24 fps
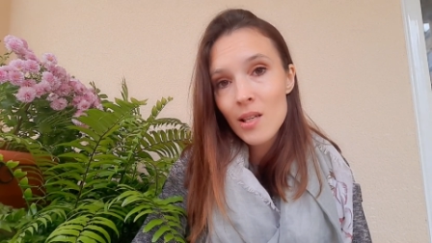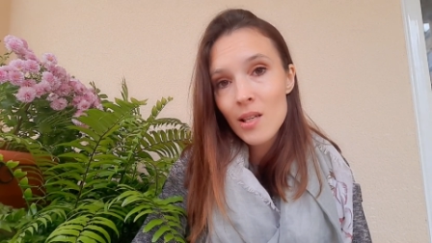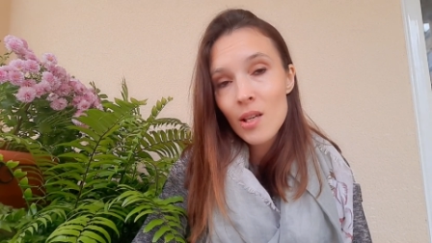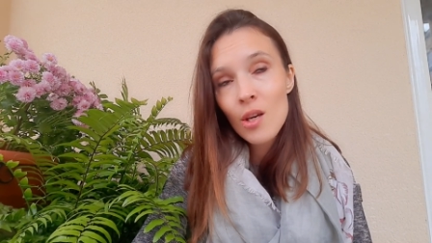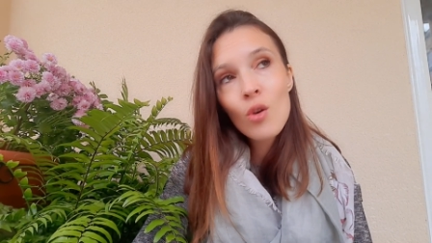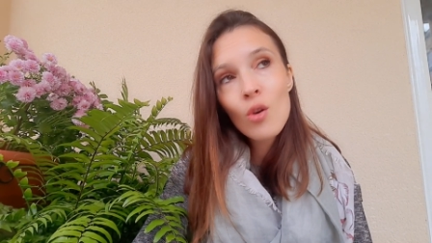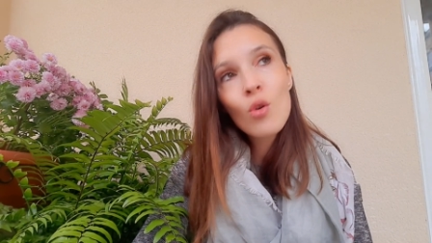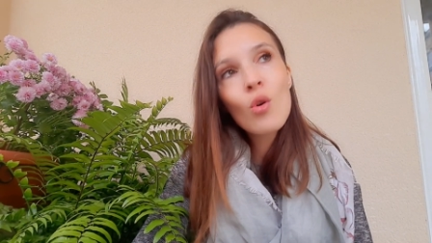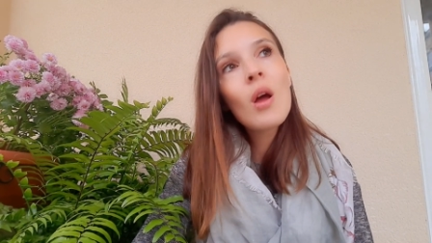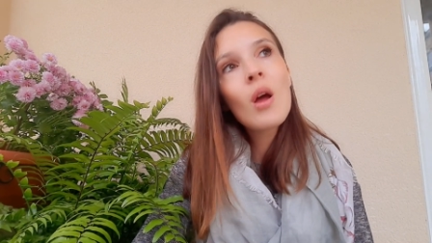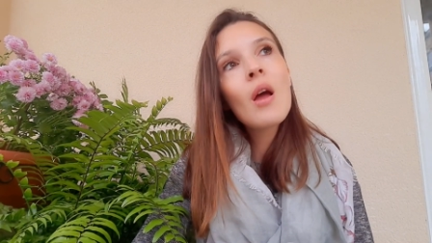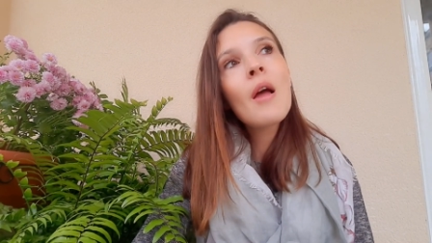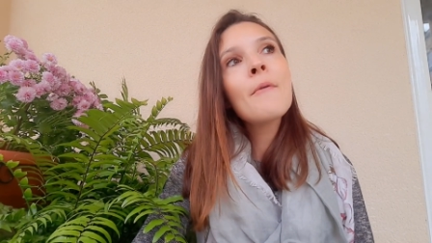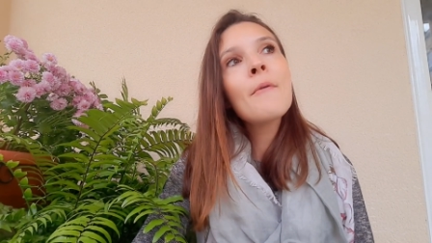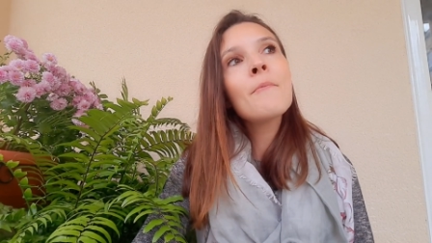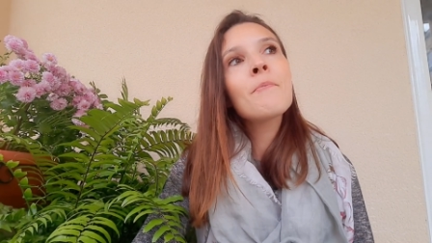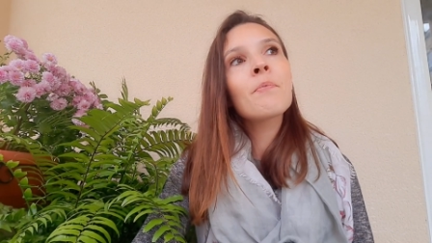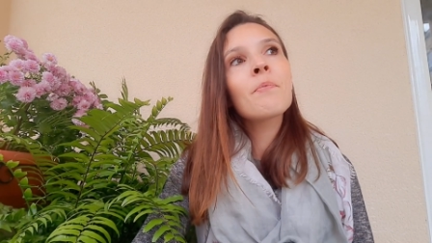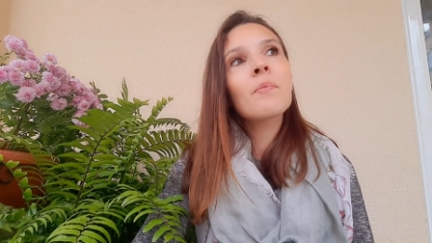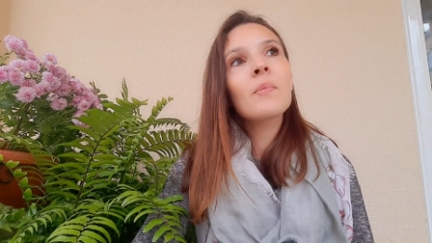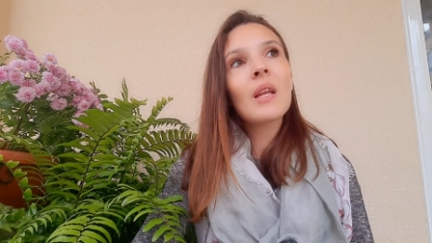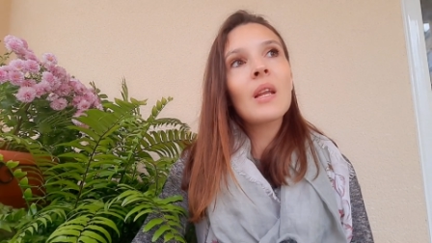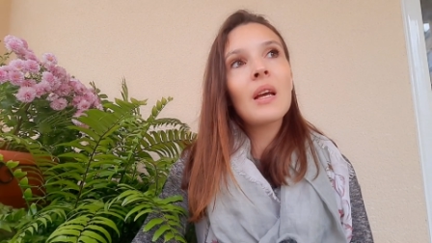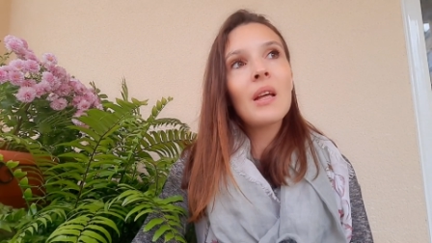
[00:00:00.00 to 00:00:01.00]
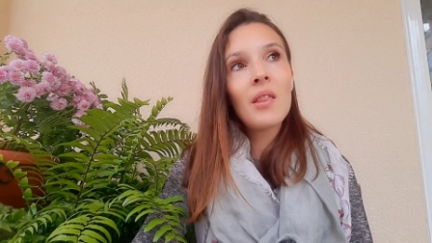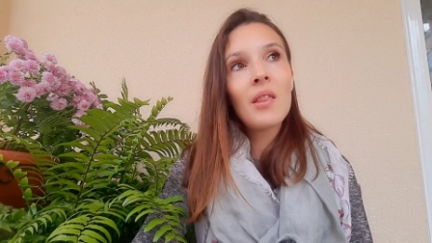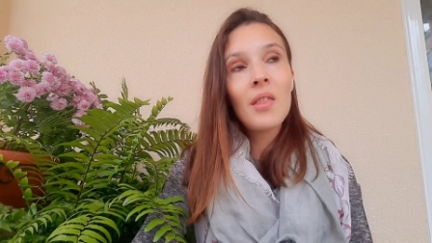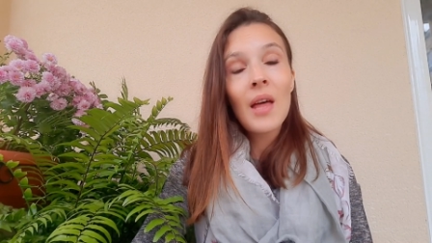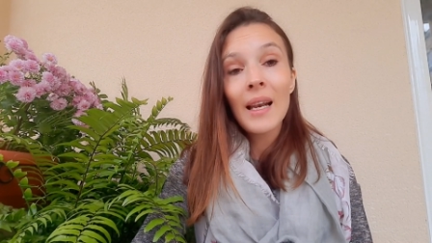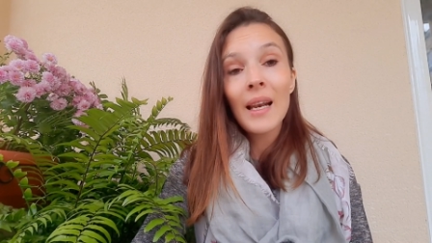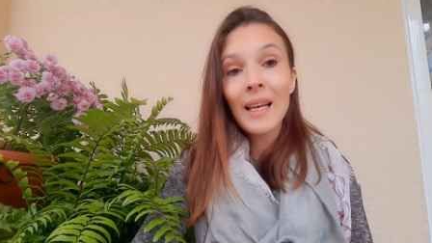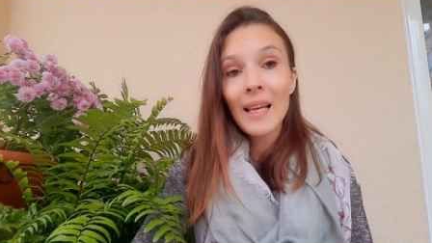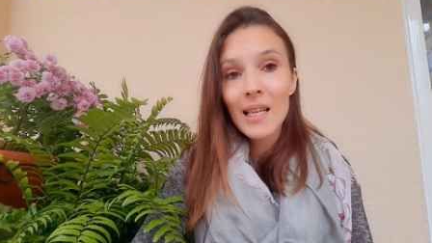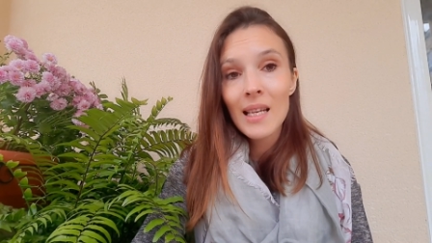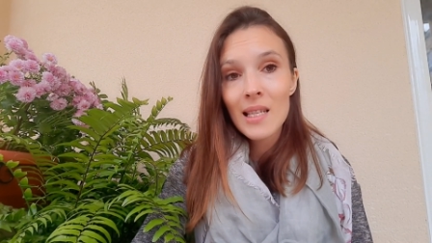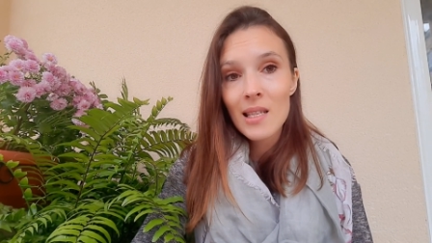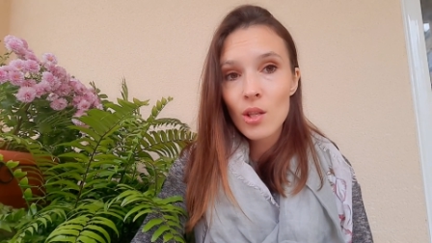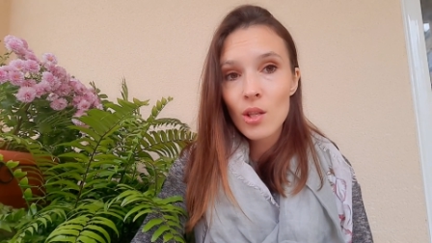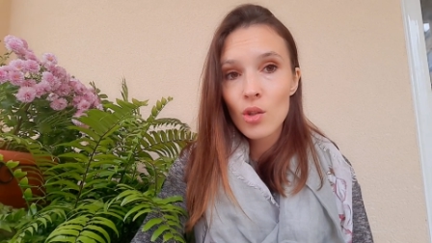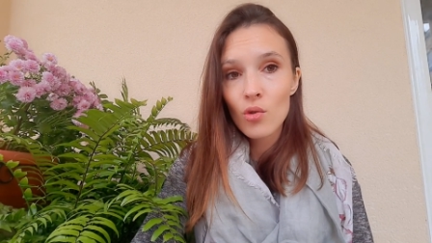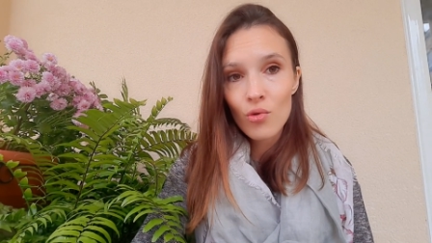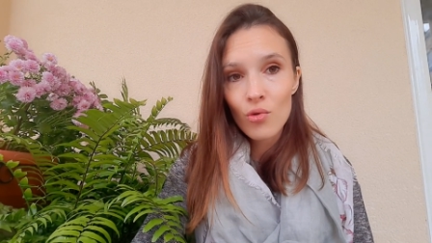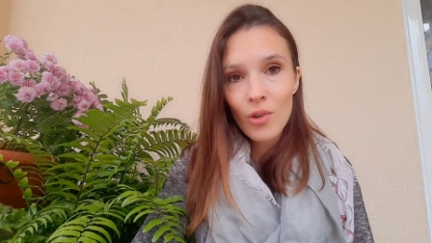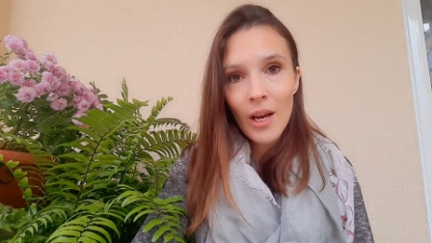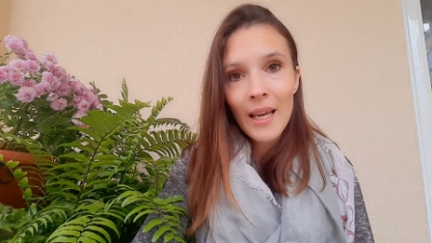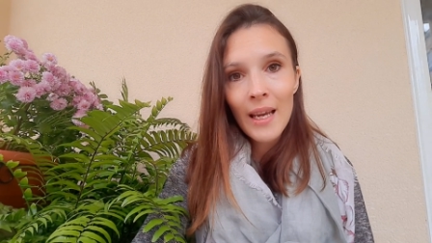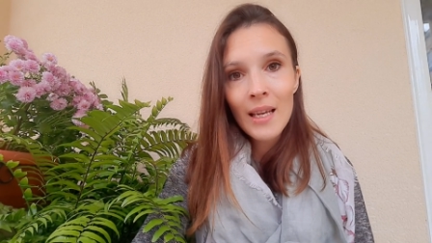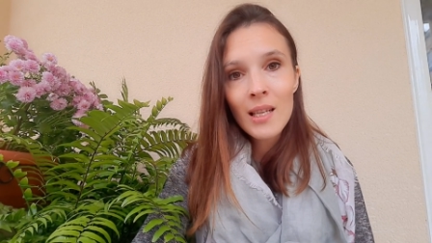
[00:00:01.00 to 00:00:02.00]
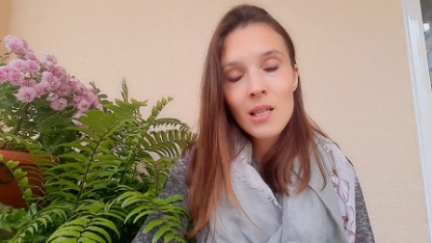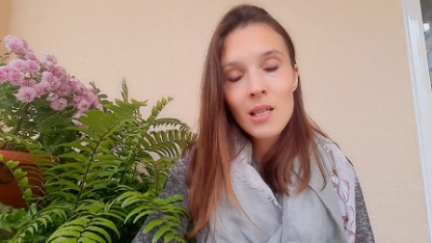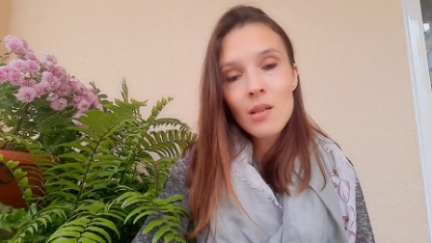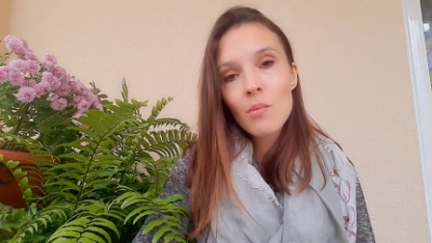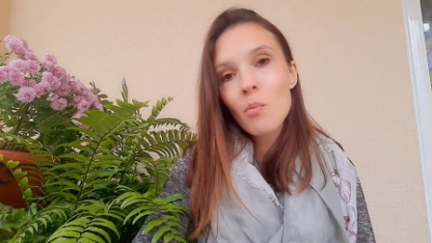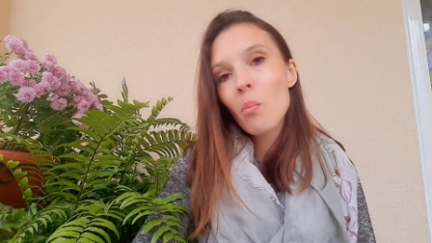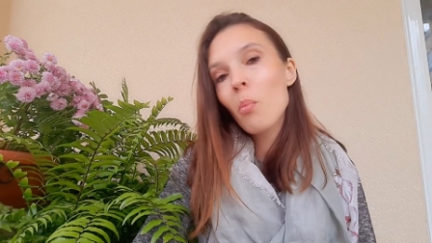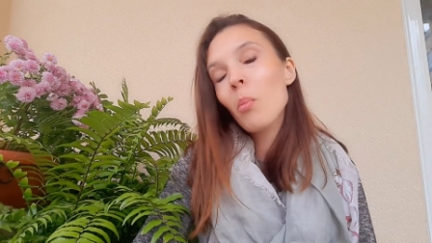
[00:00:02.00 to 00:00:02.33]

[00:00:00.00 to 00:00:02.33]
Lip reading: you, then it's great.